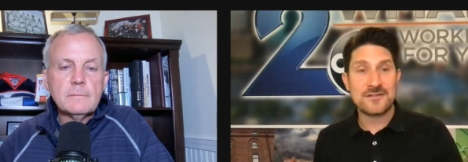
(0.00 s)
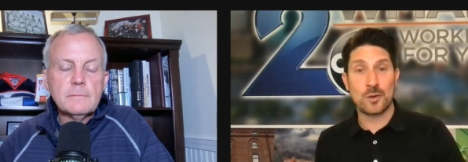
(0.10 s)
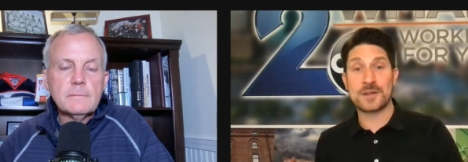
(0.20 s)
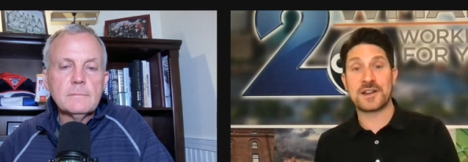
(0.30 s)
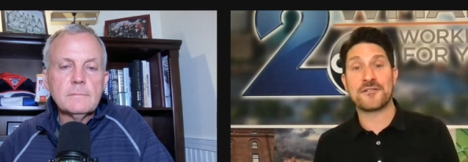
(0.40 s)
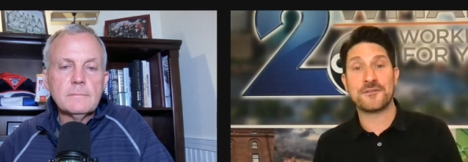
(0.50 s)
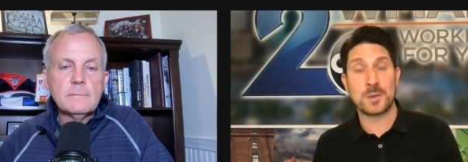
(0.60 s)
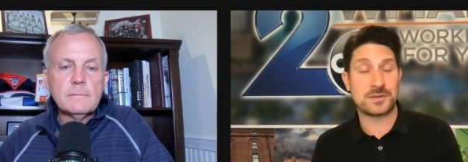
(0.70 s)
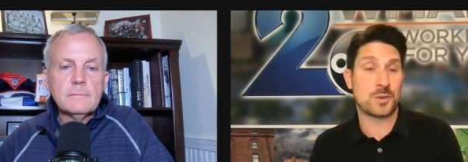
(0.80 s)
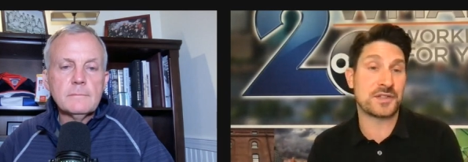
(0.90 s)
Speaker 1: for what they're
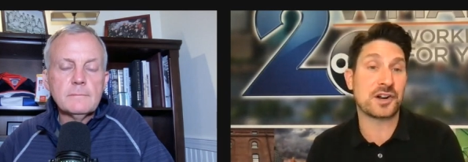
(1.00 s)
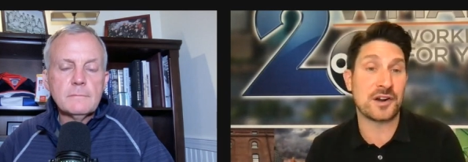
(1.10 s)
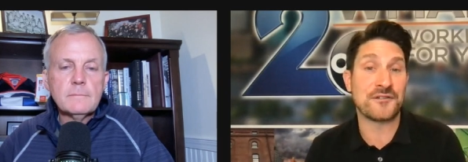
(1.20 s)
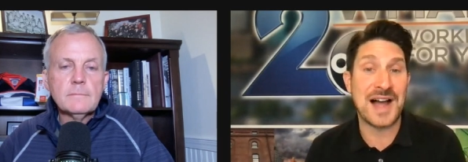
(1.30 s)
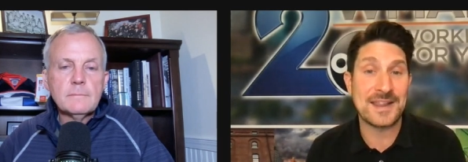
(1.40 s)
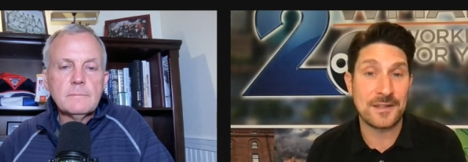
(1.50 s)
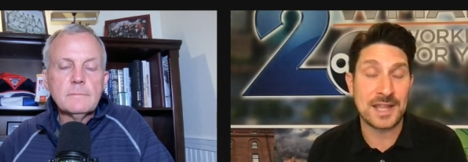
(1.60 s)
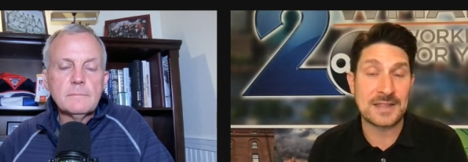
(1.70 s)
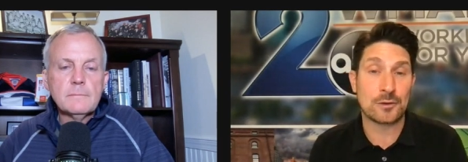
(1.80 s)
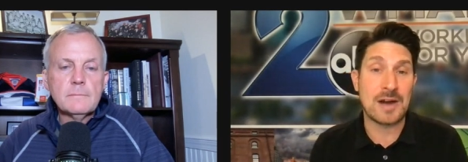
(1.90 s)
what, what they're going to find in,
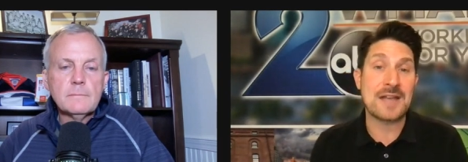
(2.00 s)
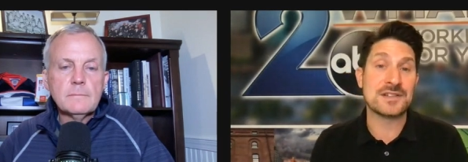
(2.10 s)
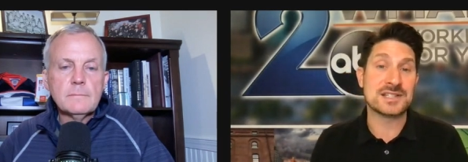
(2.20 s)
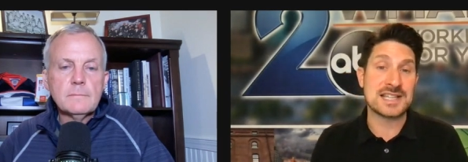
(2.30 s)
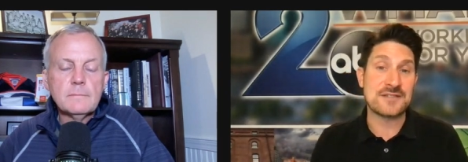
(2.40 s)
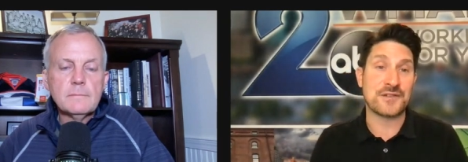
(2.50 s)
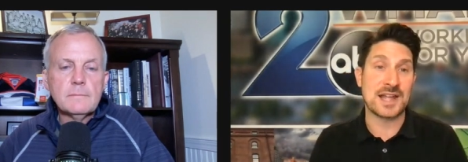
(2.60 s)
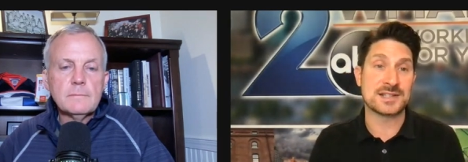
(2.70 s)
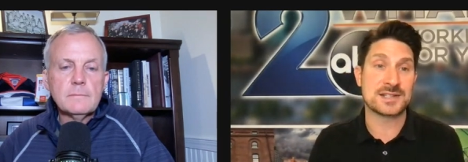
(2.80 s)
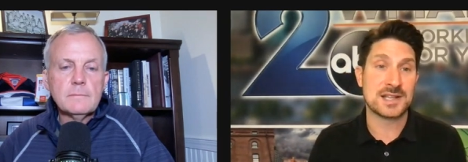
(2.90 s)
in the Ravens
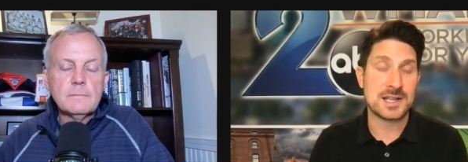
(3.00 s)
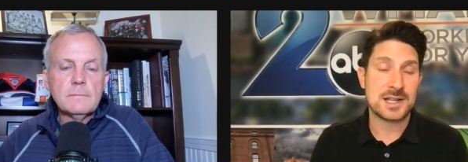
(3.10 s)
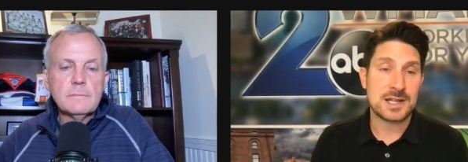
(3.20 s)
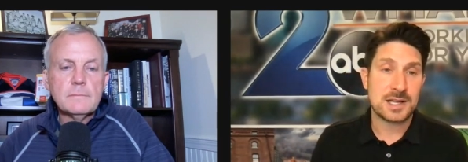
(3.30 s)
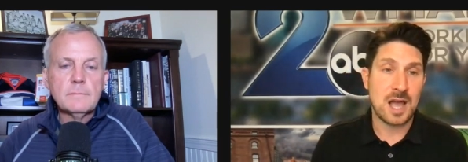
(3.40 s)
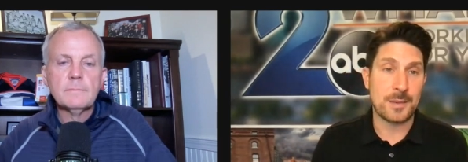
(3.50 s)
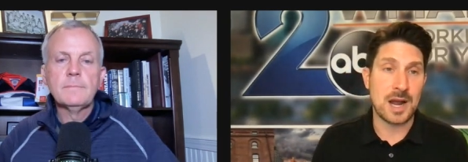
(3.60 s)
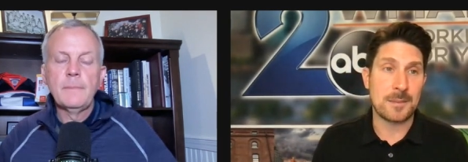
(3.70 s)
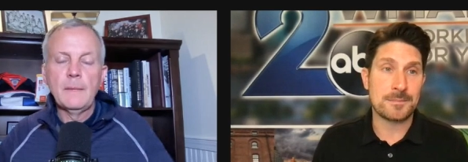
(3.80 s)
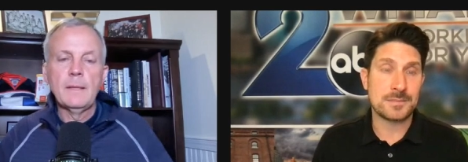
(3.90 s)
defense coming
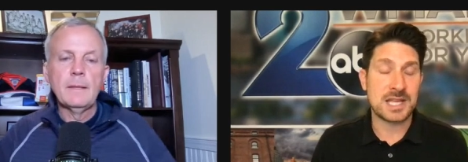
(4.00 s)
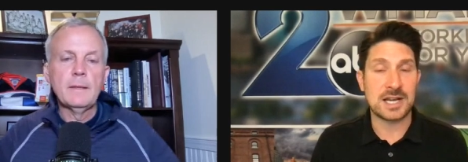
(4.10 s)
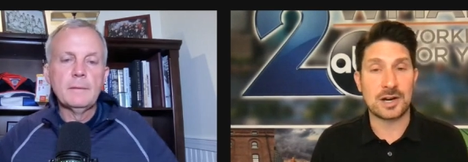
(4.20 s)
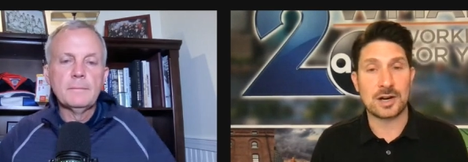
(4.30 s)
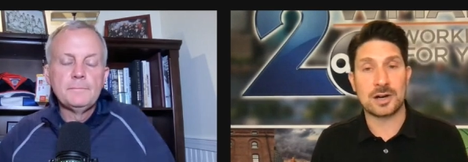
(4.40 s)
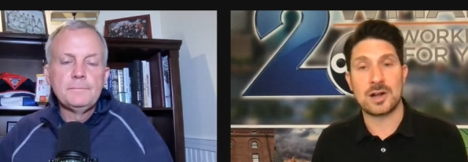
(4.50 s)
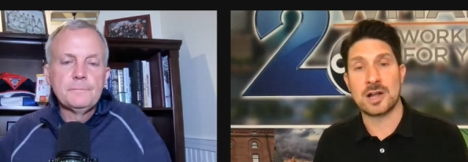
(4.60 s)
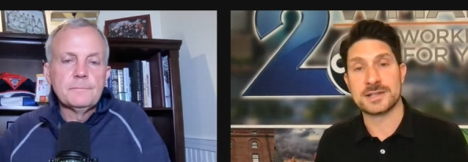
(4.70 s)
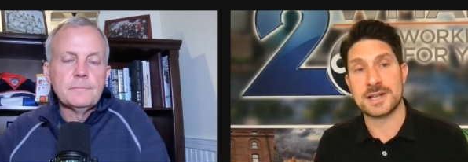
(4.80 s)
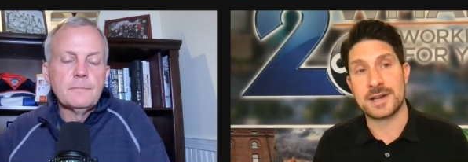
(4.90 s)
up here
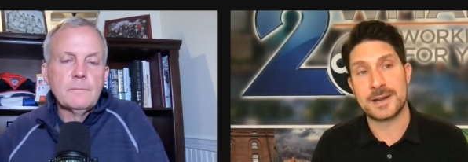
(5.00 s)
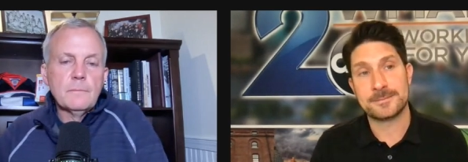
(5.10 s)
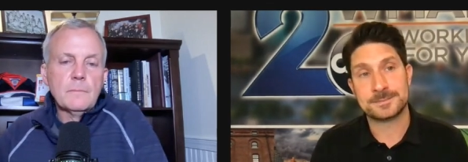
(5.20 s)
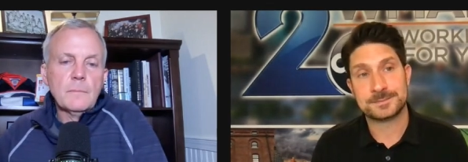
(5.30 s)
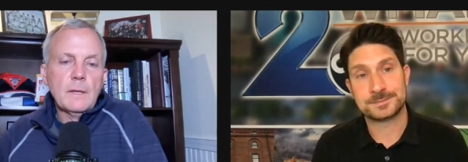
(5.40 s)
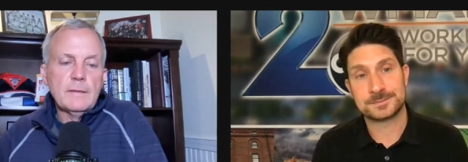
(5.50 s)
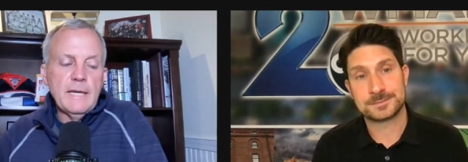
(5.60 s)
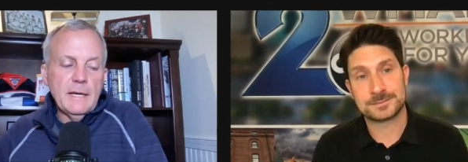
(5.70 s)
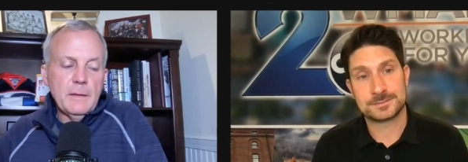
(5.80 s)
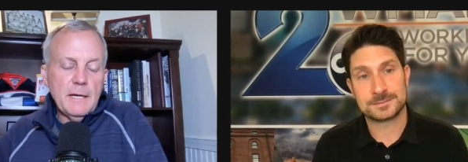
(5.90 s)
on Sunday.
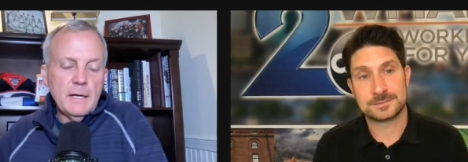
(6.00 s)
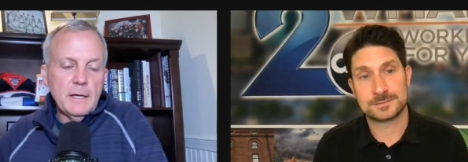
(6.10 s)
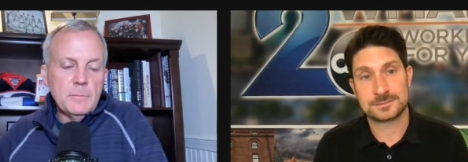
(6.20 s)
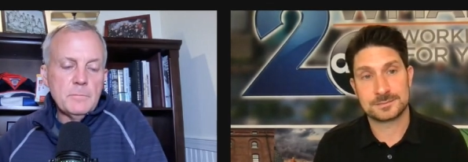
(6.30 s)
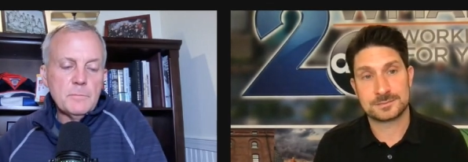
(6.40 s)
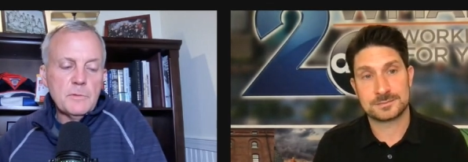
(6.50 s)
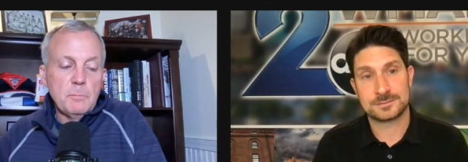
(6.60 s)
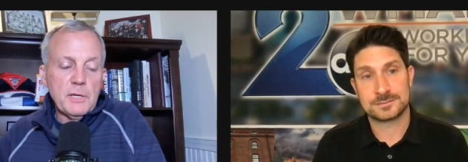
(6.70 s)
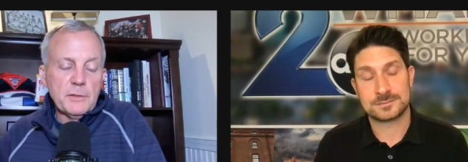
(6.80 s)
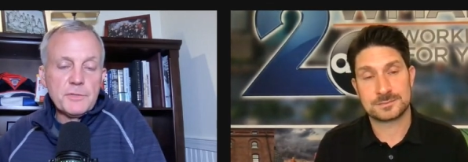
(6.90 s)
Speaker 2: Yeah, um, the
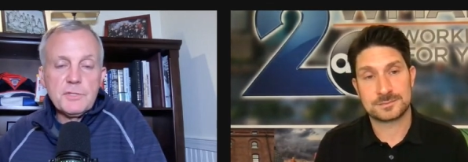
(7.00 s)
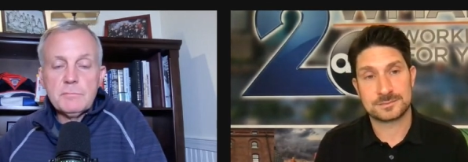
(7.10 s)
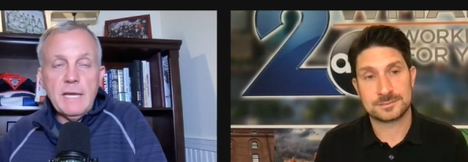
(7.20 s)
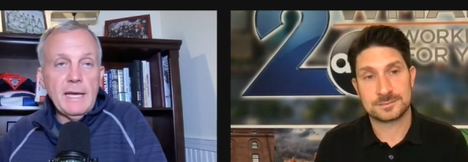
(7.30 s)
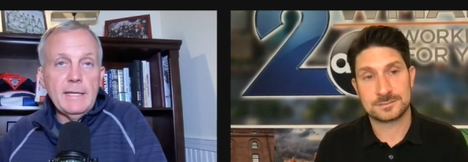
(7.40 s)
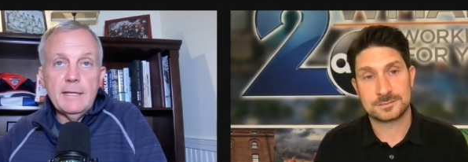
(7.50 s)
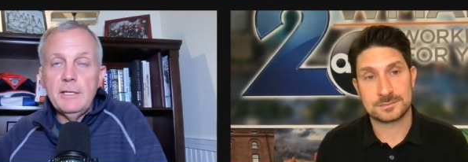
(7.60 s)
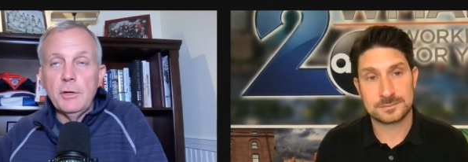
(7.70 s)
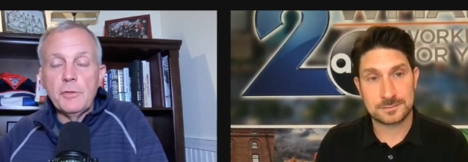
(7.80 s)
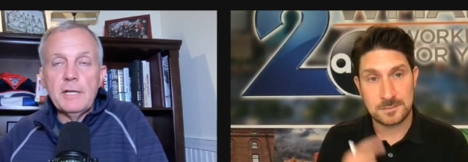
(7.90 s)
Bills had
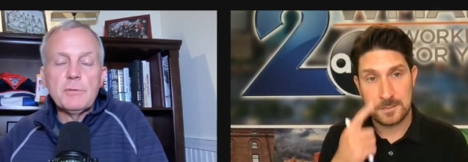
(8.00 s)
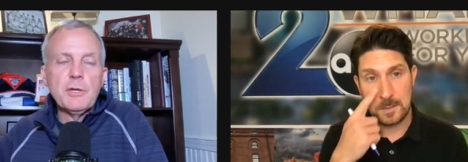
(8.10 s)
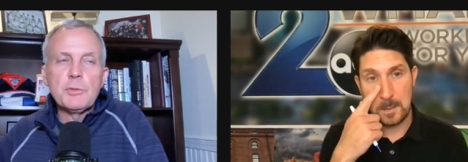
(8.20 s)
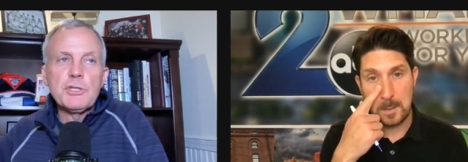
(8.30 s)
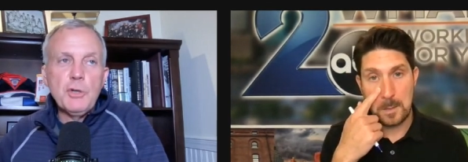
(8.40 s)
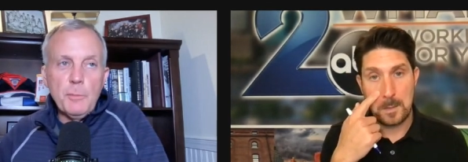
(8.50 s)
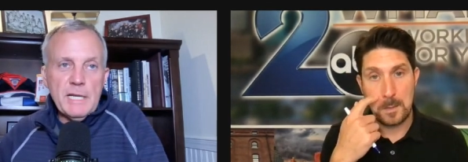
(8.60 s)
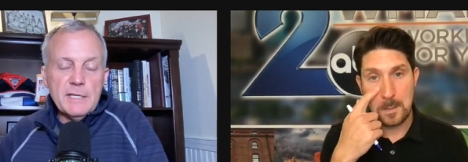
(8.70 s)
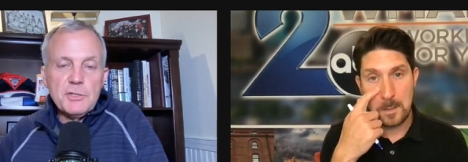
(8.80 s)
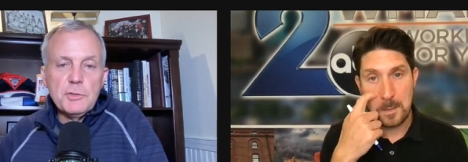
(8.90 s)
you know there there were so
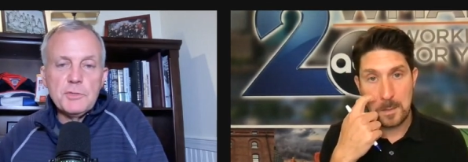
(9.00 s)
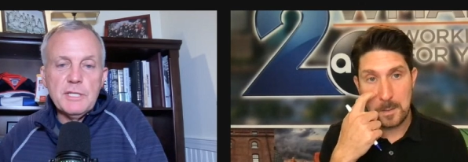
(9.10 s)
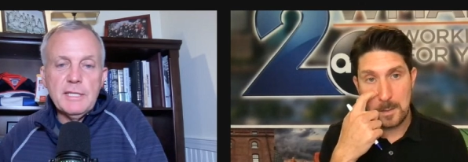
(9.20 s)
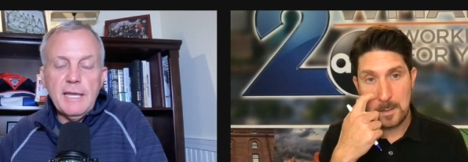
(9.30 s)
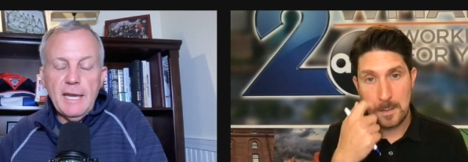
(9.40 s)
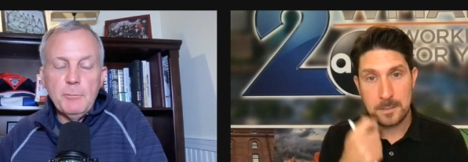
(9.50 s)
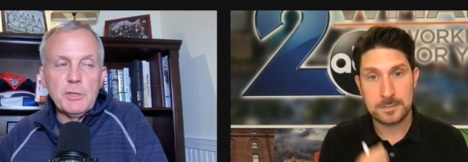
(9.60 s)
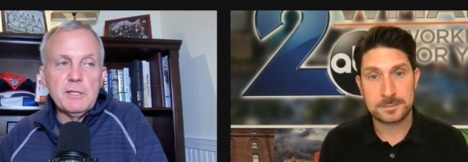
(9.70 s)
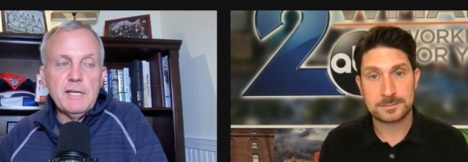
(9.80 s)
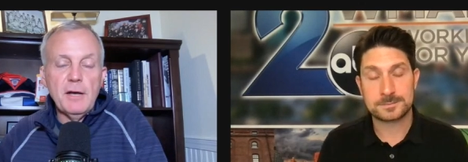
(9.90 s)
many issues in the game
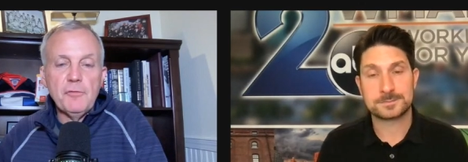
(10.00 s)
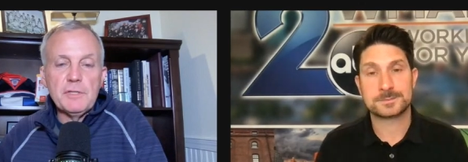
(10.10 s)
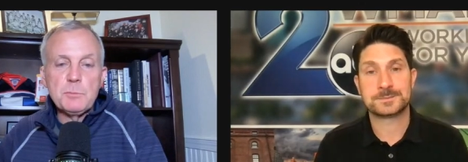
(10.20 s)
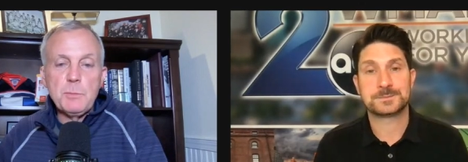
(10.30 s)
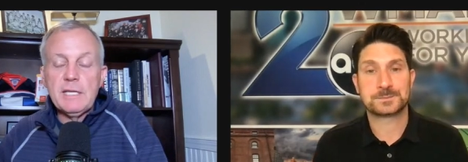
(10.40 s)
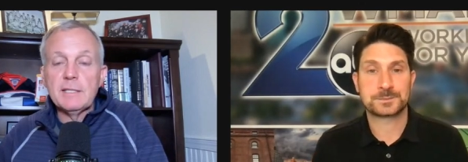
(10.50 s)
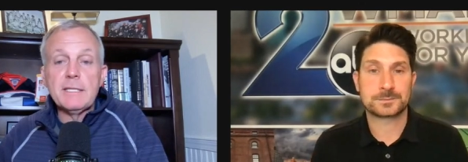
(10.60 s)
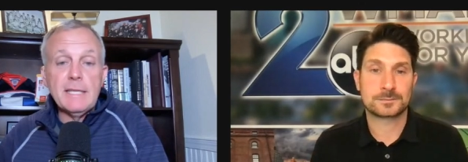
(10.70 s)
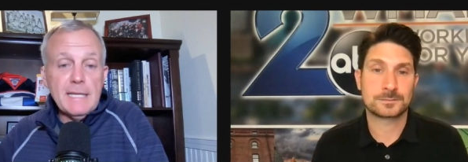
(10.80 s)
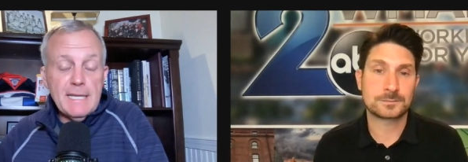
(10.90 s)
with the Dolphins because
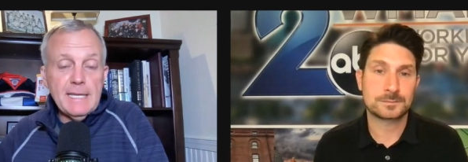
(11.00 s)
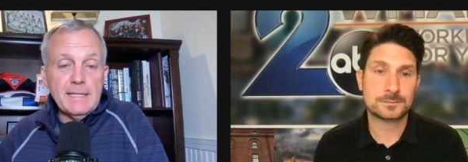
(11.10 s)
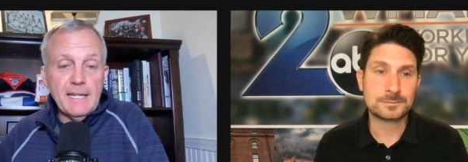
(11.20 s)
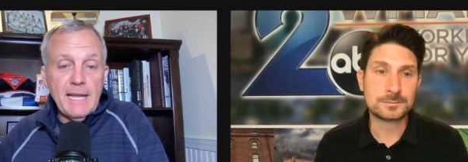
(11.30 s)
of the heat that